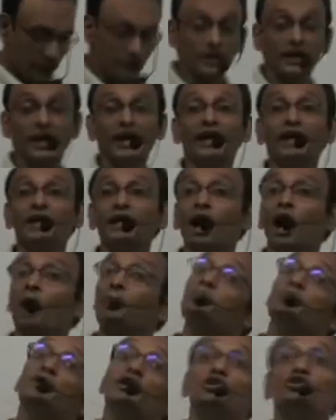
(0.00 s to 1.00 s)
Rain
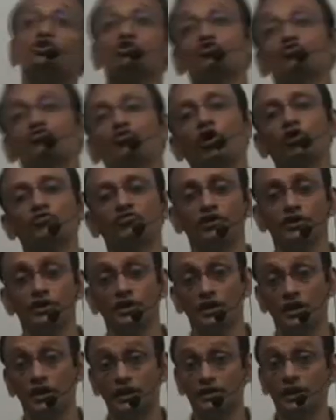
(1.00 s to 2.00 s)
appears to fall
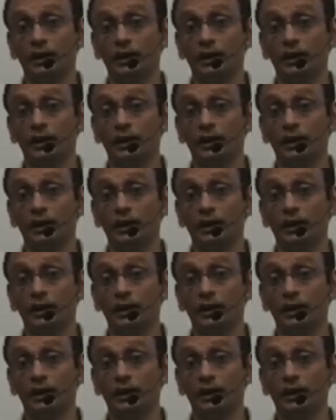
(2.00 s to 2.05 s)
vertically.